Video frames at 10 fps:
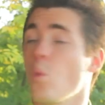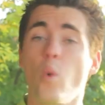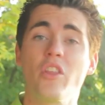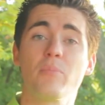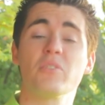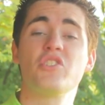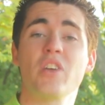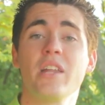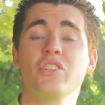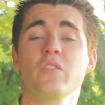where the
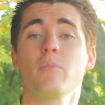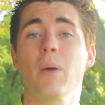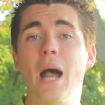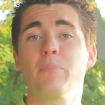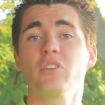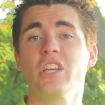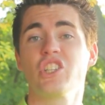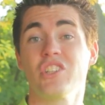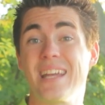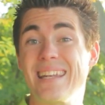percentage of the
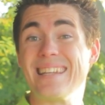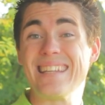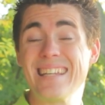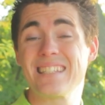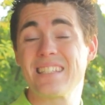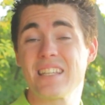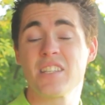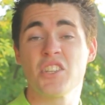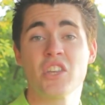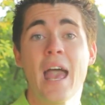population that needs
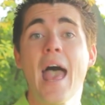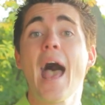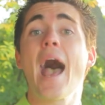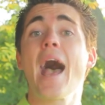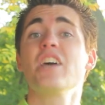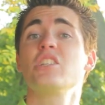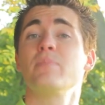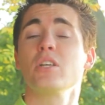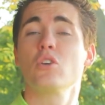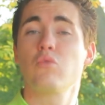assistance has been